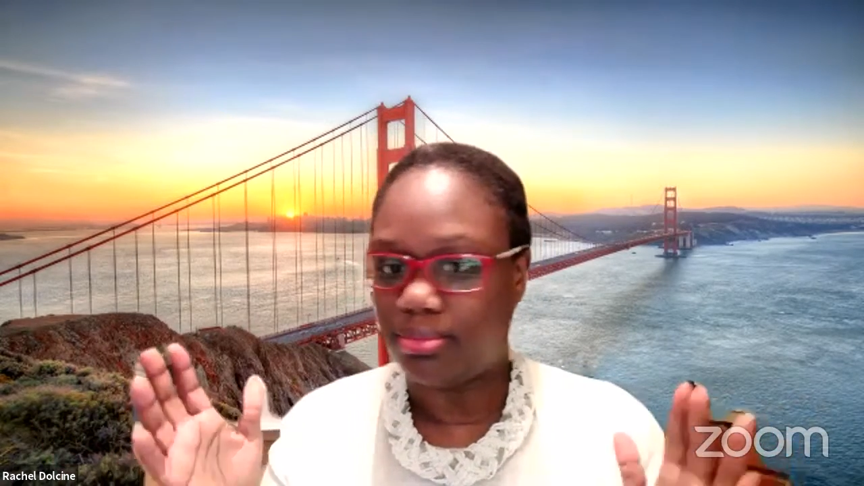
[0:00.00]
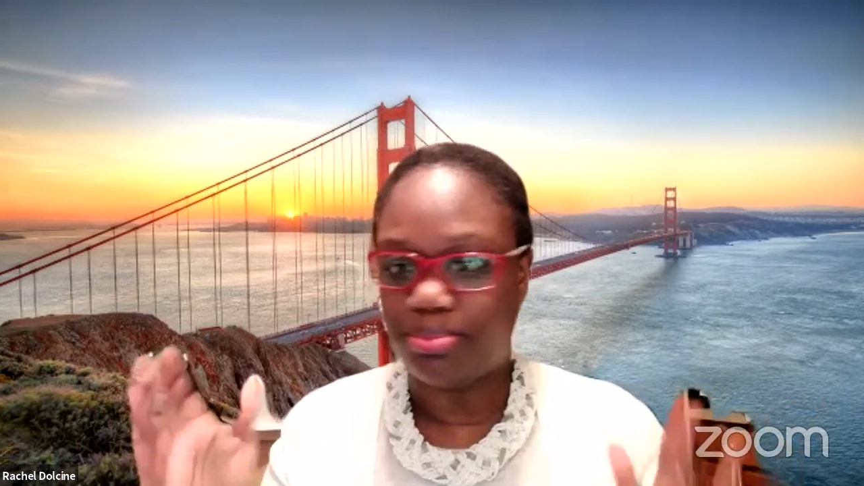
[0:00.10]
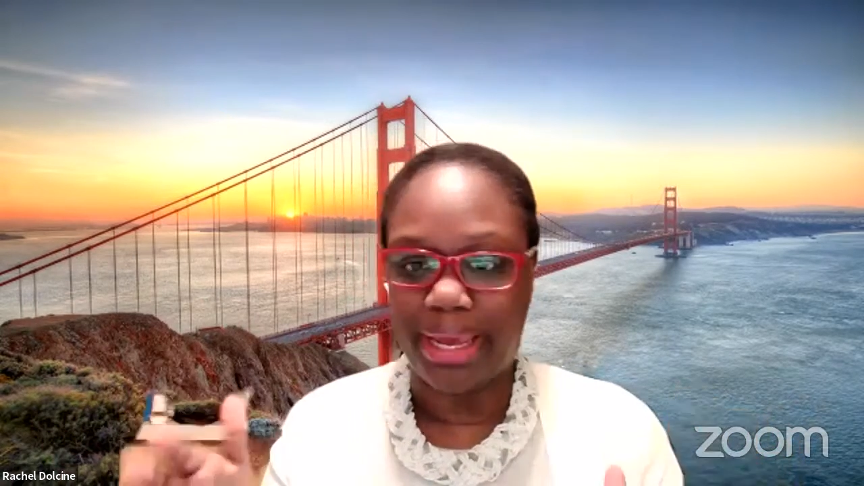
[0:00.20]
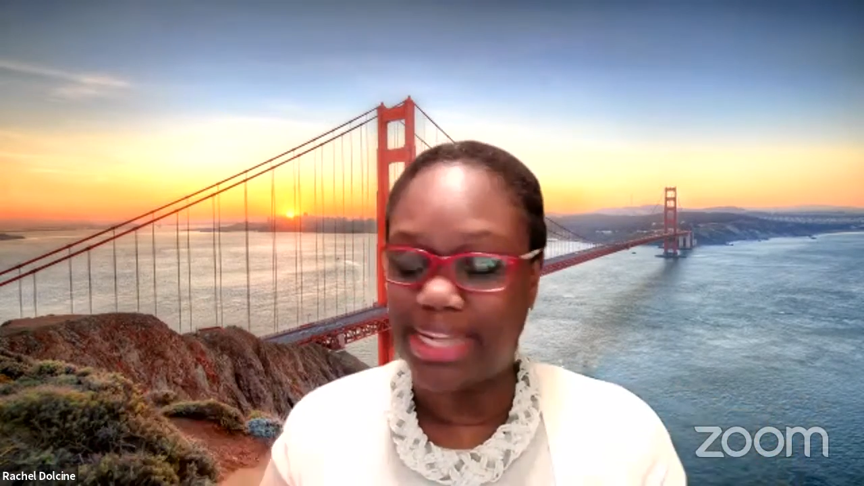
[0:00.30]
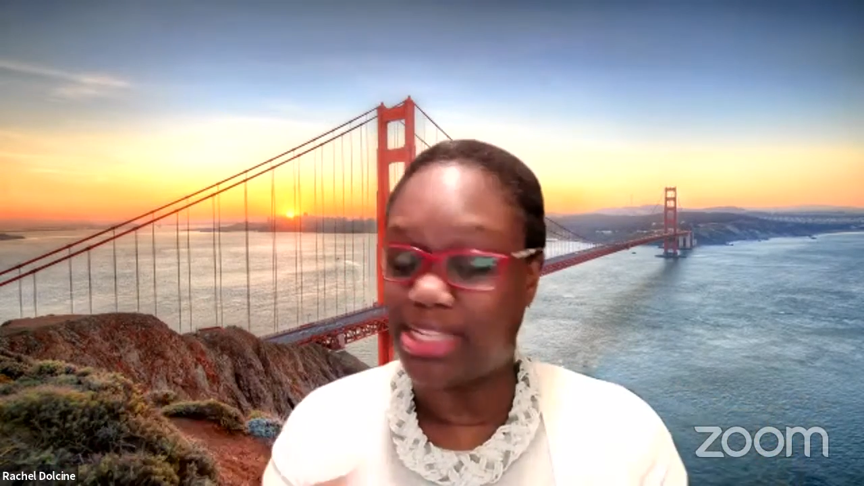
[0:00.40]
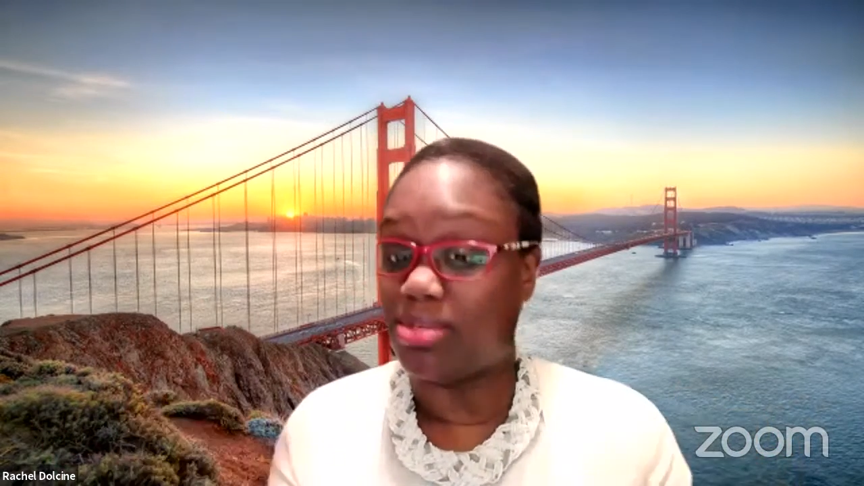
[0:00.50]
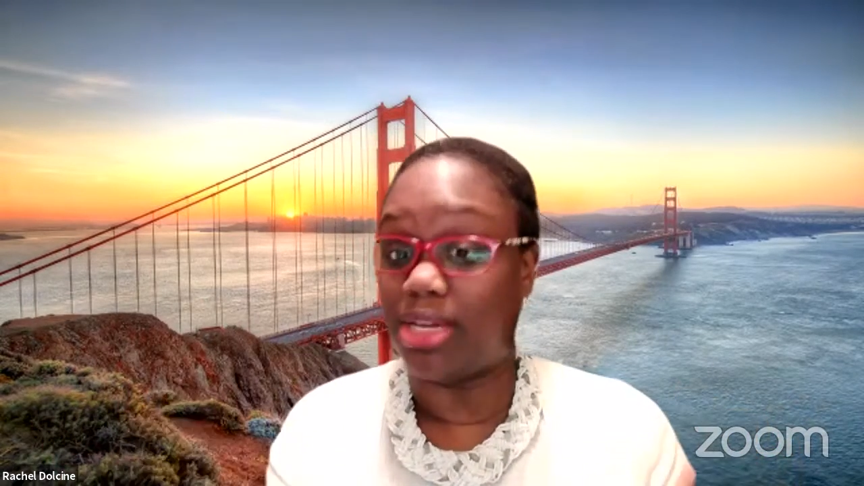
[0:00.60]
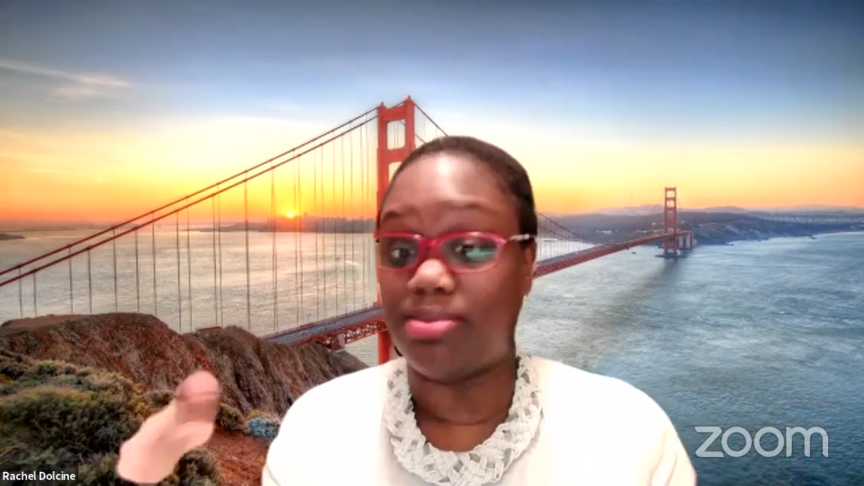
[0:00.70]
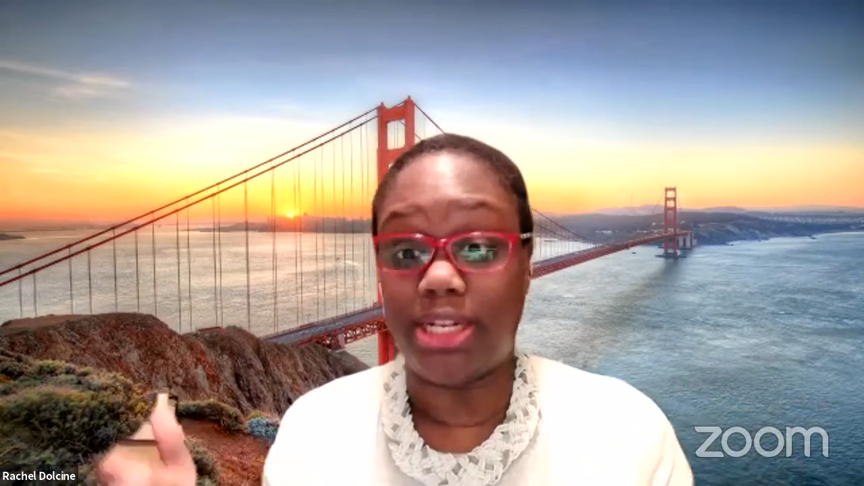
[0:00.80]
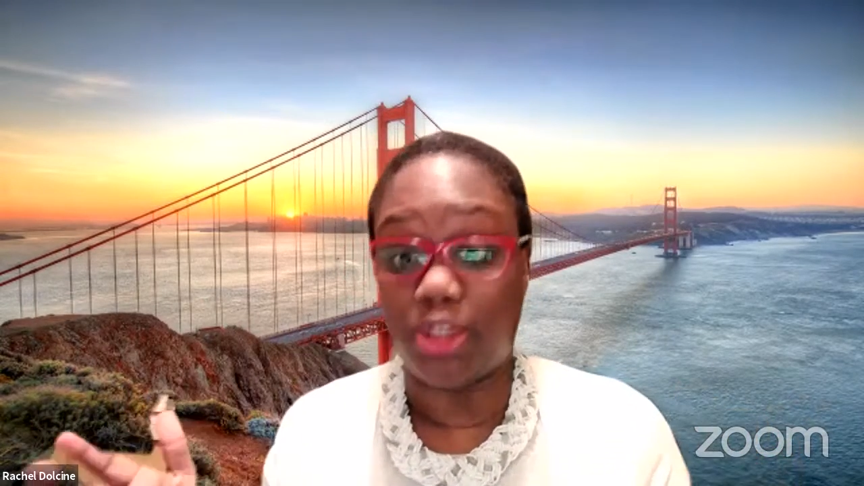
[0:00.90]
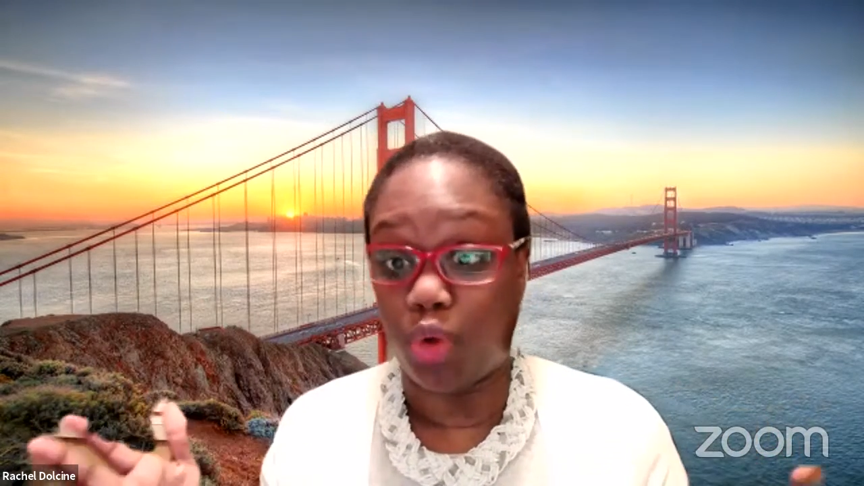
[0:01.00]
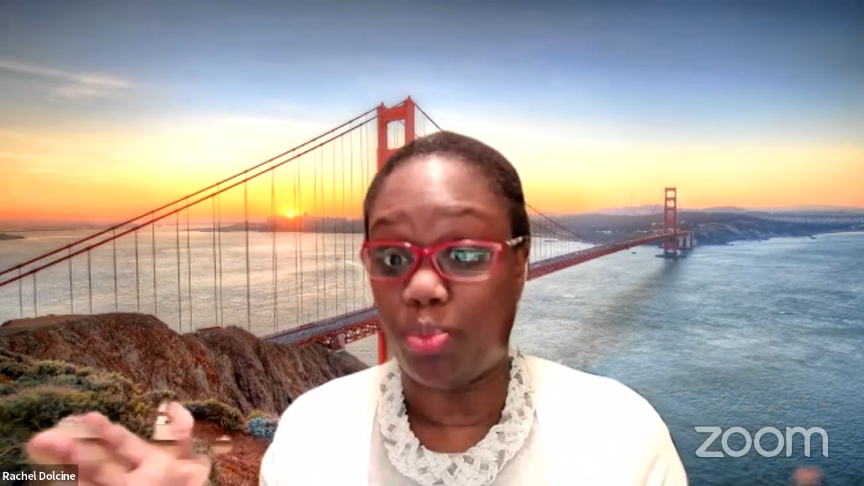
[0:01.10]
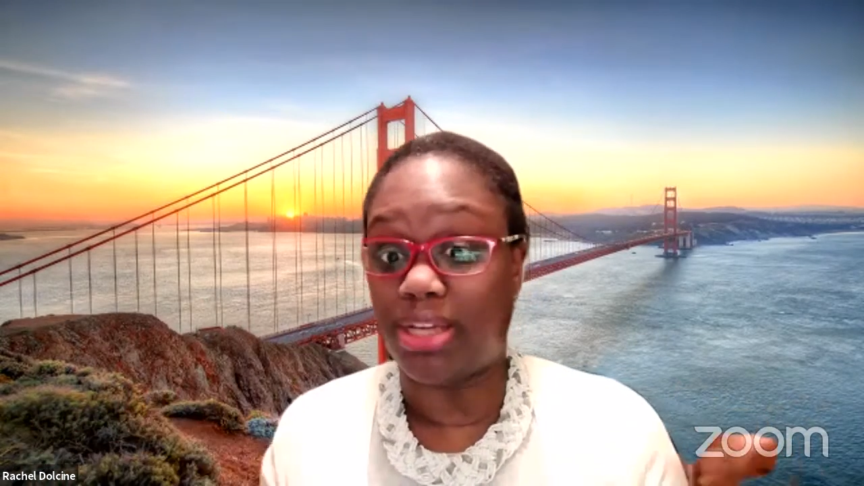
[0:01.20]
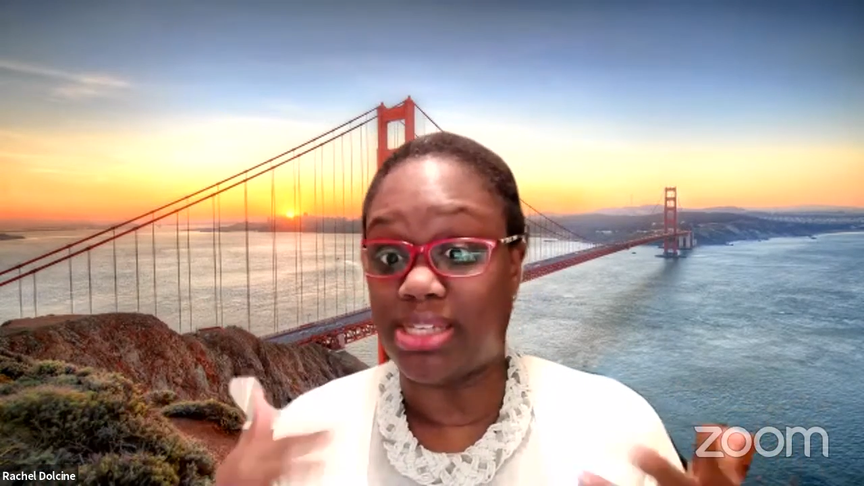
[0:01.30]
pick it, sometimes I don't, because